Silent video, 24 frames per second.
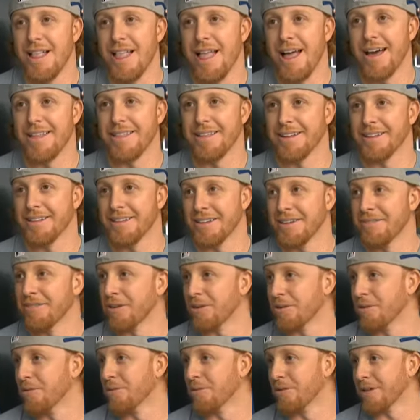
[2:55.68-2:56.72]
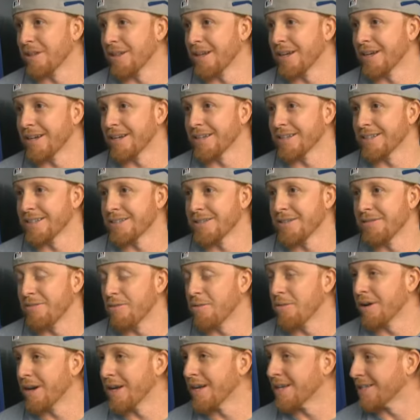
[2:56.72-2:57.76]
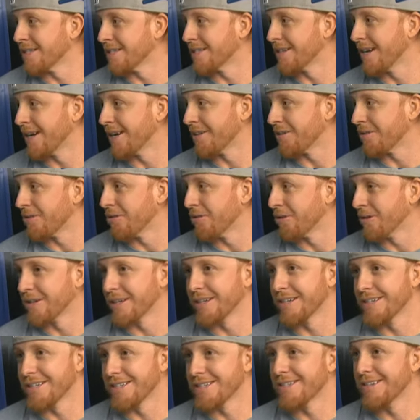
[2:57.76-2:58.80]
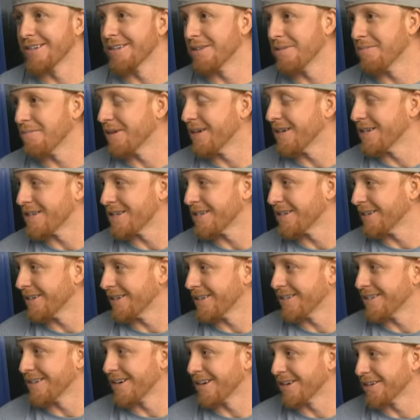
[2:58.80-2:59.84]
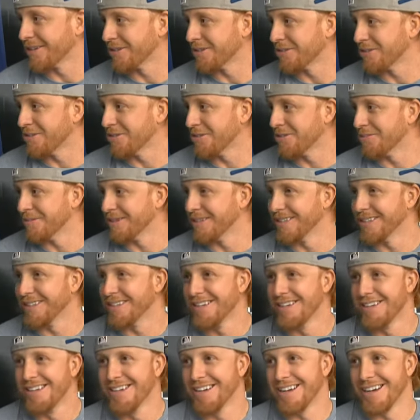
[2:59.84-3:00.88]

I think the even cooler thing is the four days he's not throwing, getting to sit on the bench and, and talking to him. And yeah.